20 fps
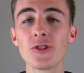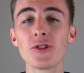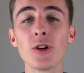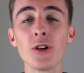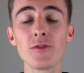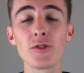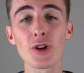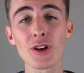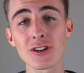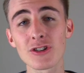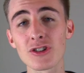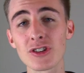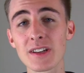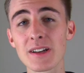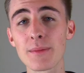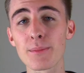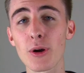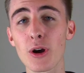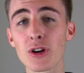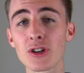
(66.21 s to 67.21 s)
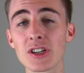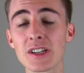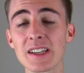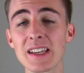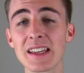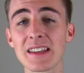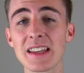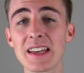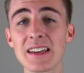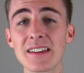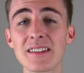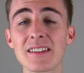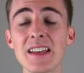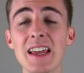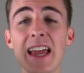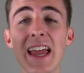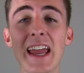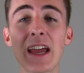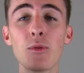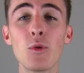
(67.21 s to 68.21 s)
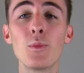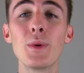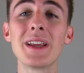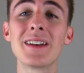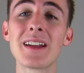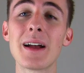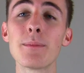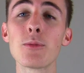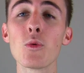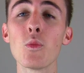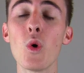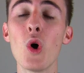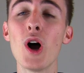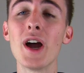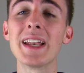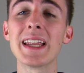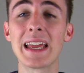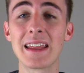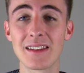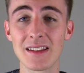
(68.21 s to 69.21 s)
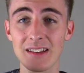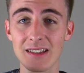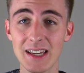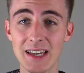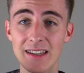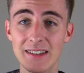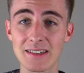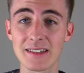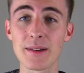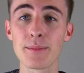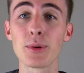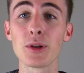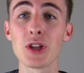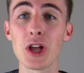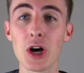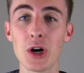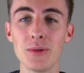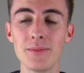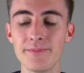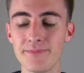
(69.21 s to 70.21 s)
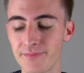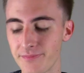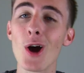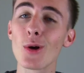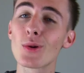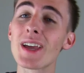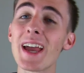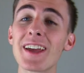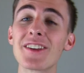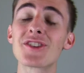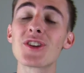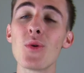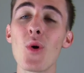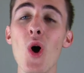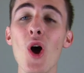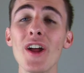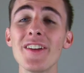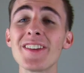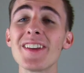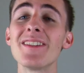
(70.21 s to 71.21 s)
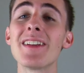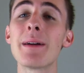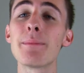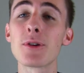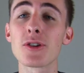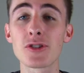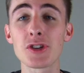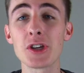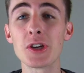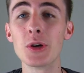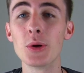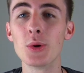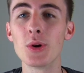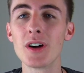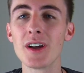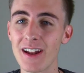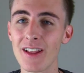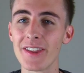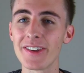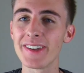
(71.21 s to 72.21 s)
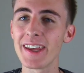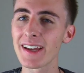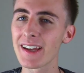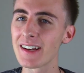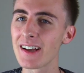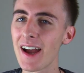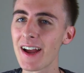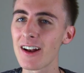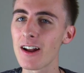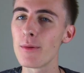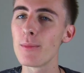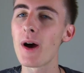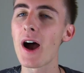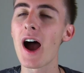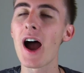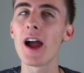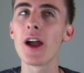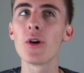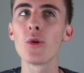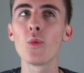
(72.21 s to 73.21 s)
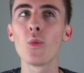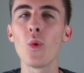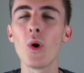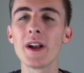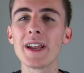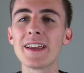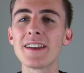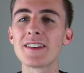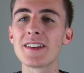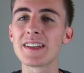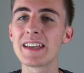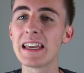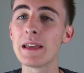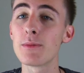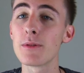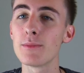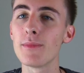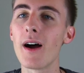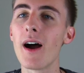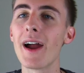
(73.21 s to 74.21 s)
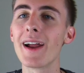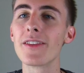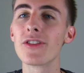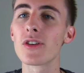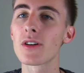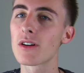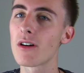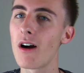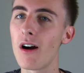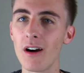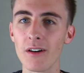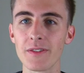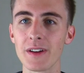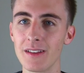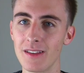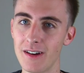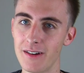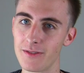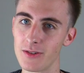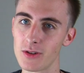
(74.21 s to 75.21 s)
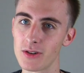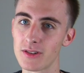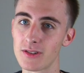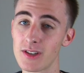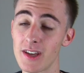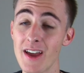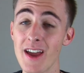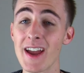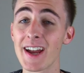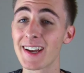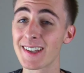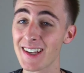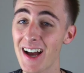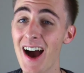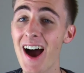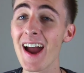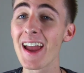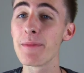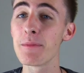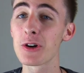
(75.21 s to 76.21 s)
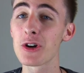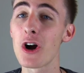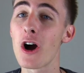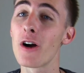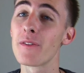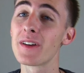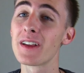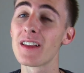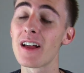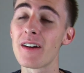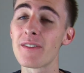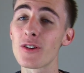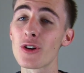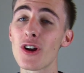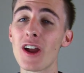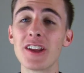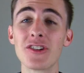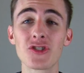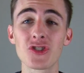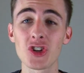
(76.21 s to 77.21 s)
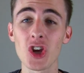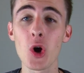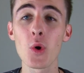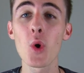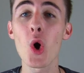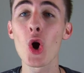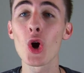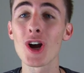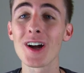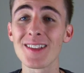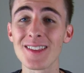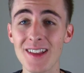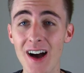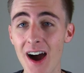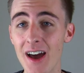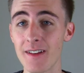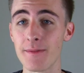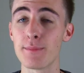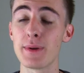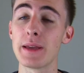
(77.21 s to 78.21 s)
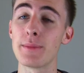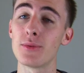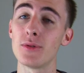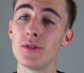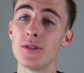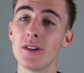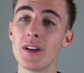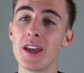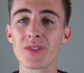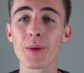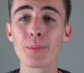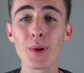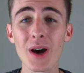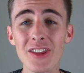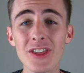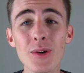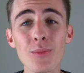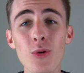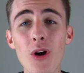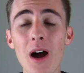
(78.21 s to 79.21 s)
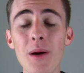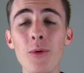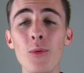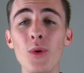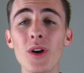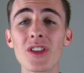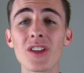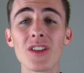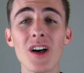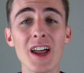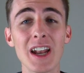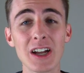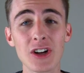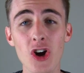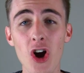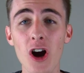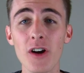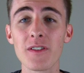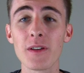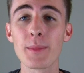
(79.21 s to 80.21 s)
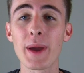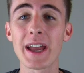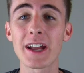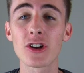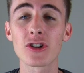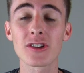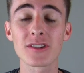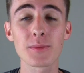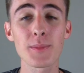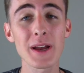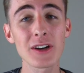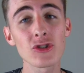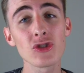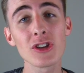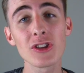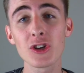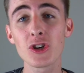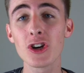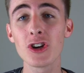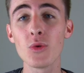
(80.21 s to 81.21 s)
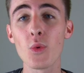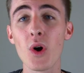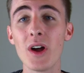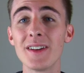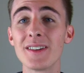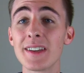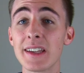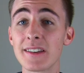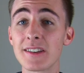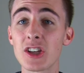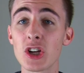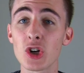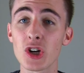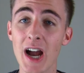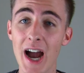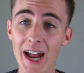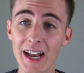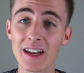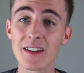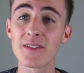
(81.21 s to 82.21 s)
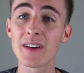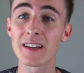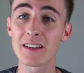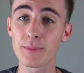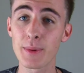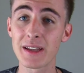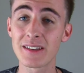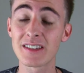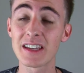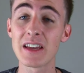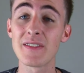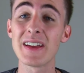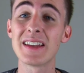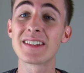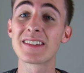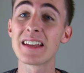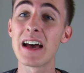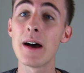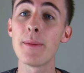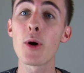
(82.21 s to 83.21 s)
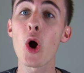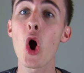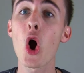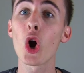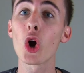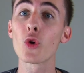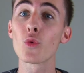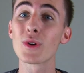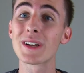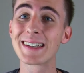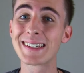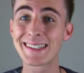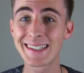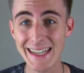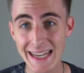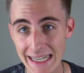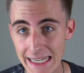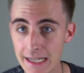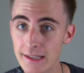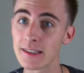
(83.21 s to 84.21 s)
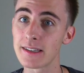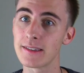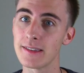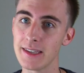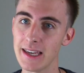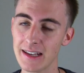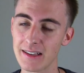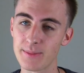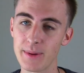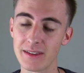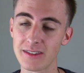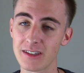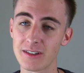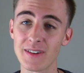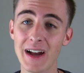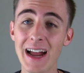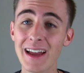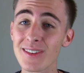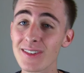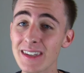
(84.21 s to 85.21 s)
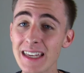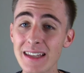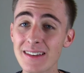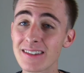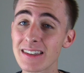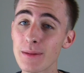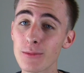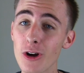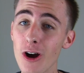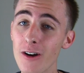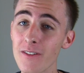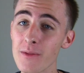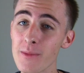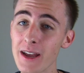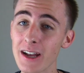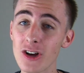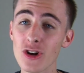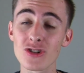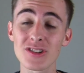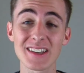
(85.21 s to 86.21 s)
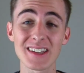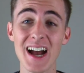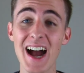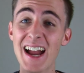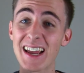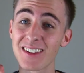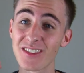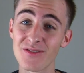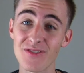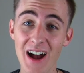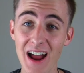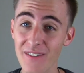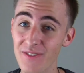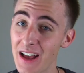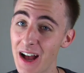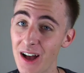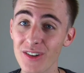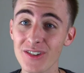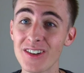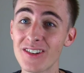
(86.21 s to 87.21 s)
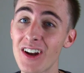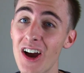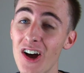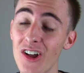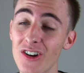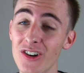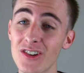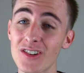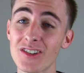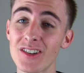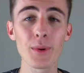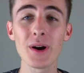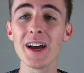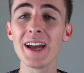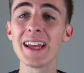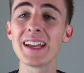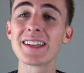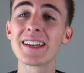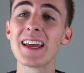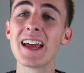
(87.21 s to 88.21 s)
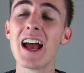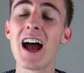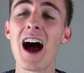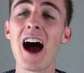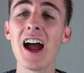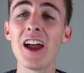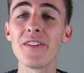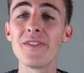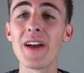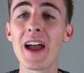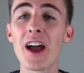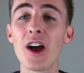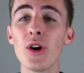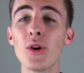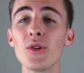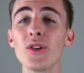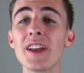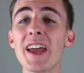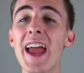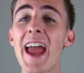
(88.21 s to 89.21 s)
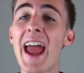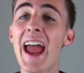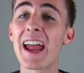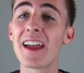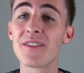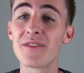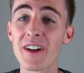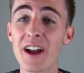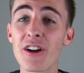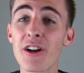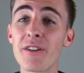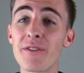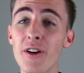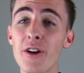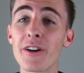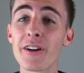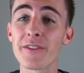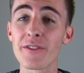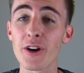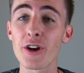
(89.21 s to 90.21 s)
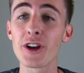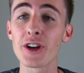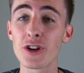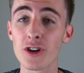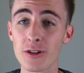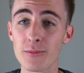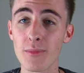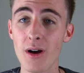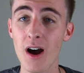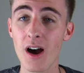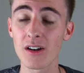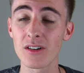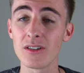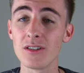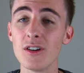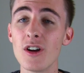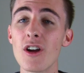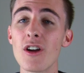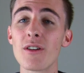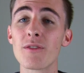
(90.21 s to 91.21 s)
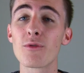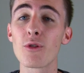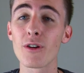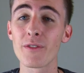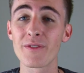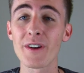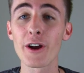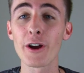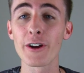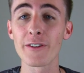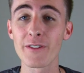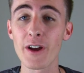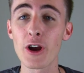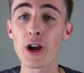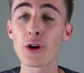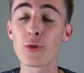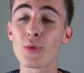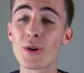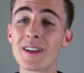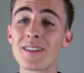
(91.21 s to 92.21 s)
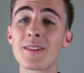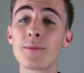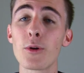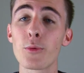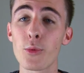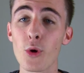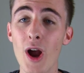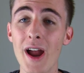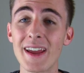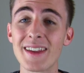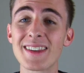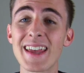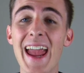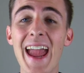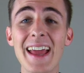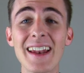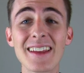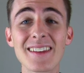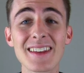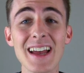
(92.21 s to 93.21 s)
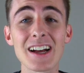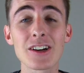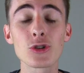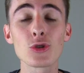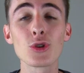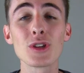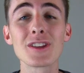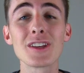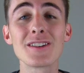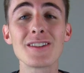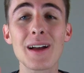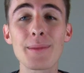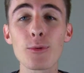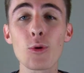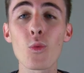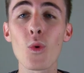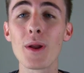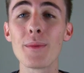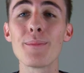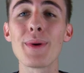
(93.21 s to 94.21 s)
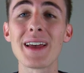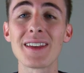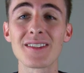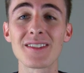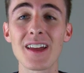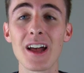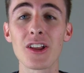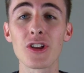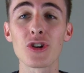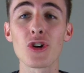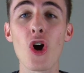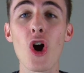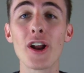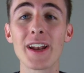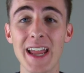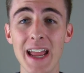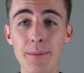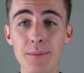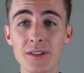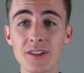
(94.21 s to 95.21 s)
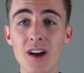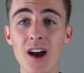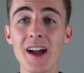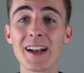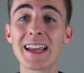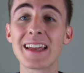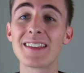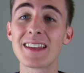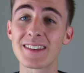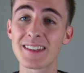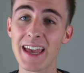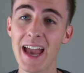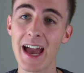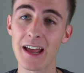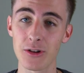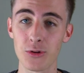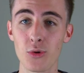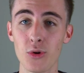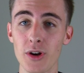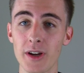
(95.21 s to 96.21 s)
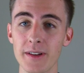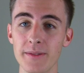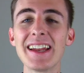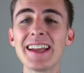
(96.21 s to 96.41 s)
So if you're interested in purchasing this, it will be number one in the list below. Okay, so on to number two. Now the second item I wanted to keep in mind, the coffee lovers. Because I am a coffee lover and so are a lot of people. But the problem with a lot of coffee makers, especially the good ones, is they're kind of expensive and some are ridiculously expensive. I've seen some coffee makers as high as five thousand dollars. But I found a very, very, very good model for a very, very reasonable price, and is actually the number one bestseller on Amazon in this category.